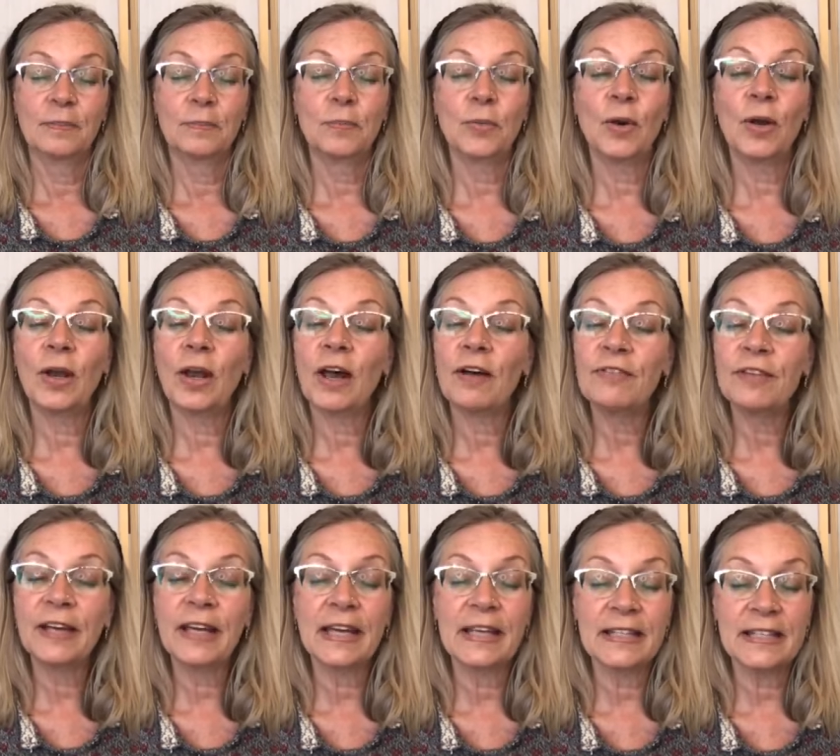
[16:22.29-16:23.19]
more
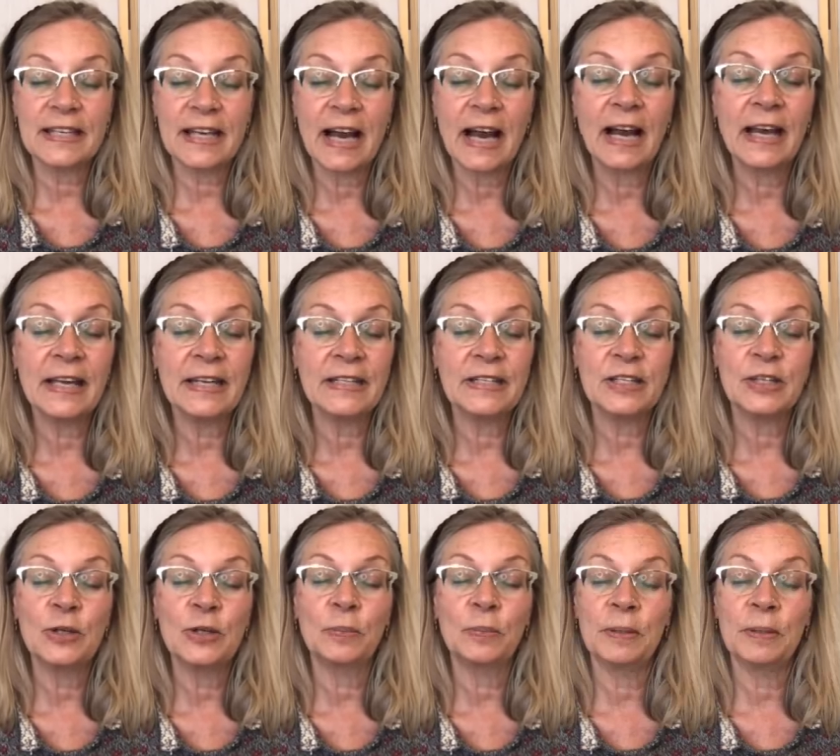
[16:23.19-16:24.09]
loving and kind
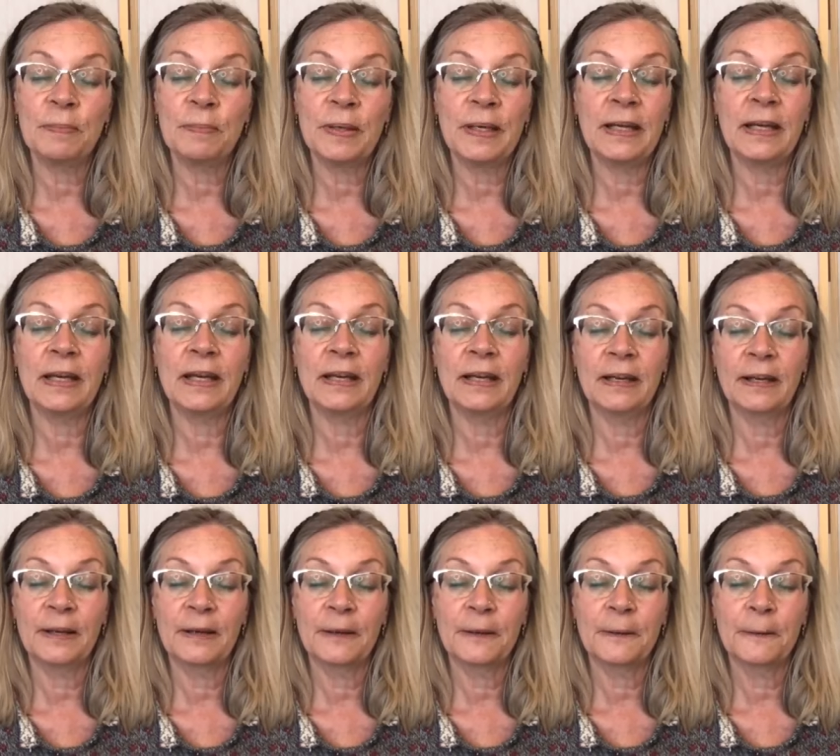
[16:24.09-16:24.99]
human being.